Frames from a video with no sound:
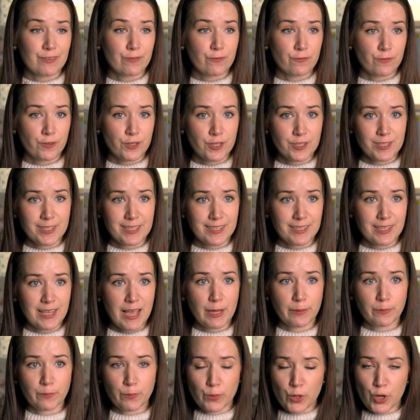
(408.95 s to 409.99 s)
First
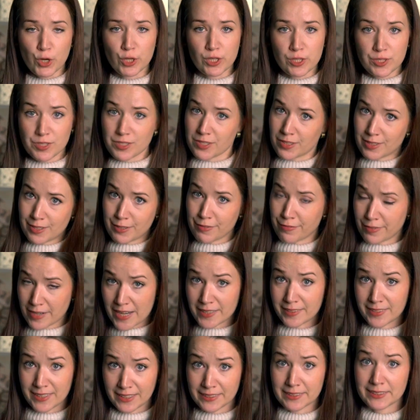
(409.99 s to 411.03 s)
and most, the
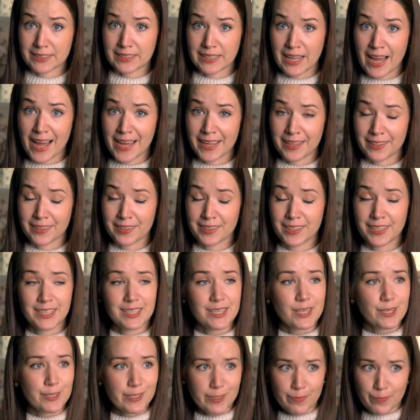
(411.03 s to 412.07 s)
writing style.
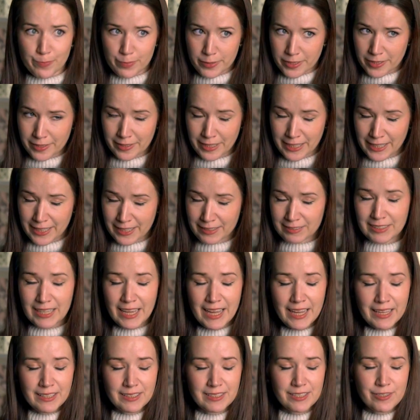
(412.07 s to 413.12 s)
It's brilliant
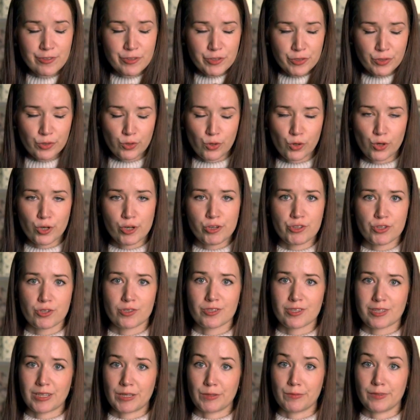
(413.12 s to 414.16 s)
and it's
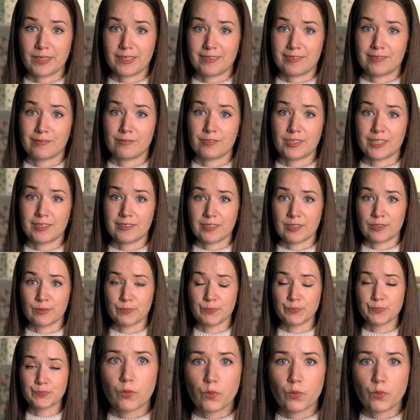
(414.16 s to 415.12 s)
gorgeously written.